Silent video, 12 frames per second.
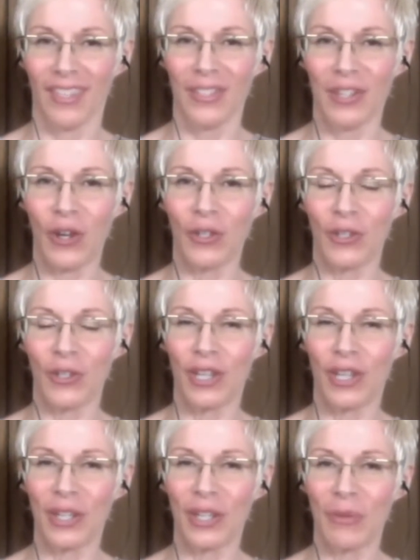Dr.
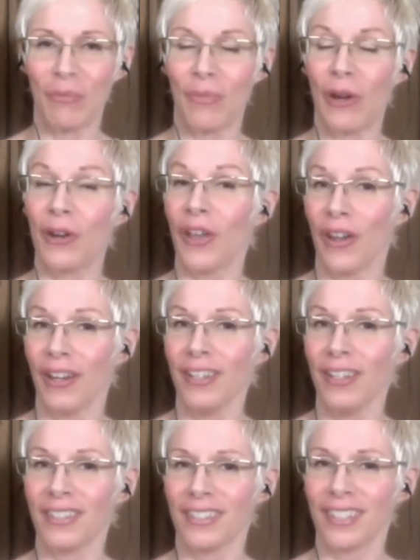Neil
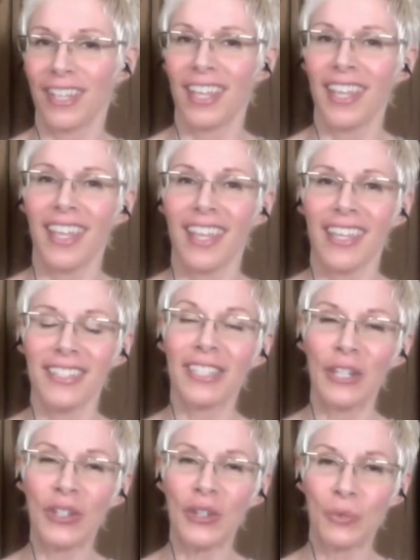Barnard is a
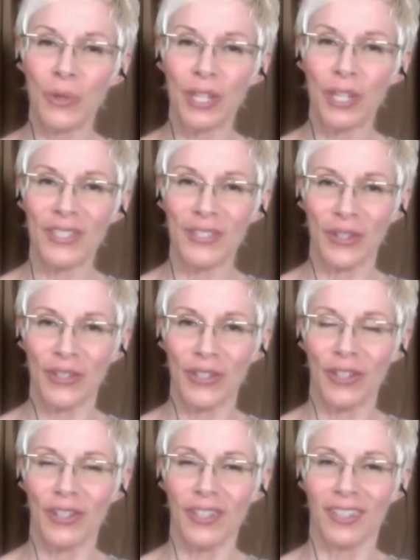clinical
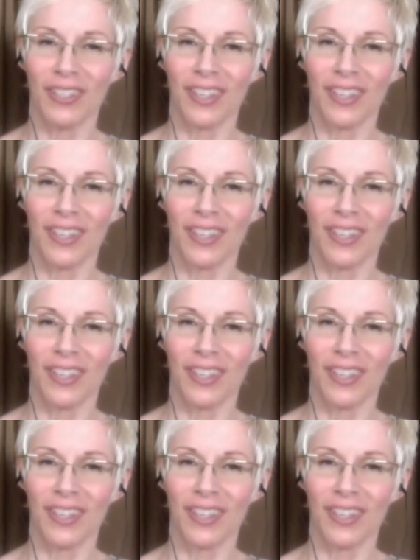researcher,